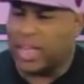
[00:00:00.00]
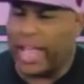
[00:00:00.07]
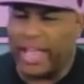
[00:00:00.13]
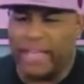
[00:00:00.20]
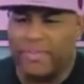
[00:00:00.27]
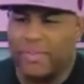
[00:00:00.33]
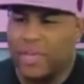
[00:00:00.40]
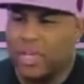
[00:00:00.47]

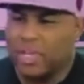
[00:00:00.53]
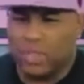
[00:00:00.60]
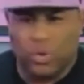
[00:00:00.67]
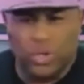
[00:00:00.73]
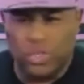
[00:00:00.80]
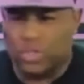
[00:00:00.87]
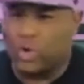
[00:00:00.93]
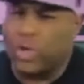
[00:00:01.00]
life,
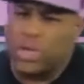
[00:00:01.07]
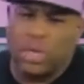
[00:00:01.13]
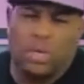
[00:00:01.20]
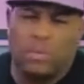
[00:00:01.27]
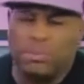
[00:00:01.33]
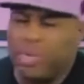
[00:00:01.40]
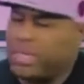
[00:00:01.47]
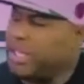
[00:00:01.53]
so enjoy the
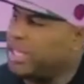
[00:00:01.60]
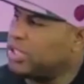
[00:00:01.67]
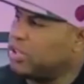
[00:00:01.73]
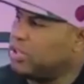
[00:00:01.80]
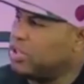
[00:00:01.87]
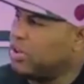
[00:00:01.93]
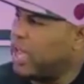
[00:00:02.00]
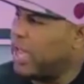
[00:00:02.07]
little bit that you do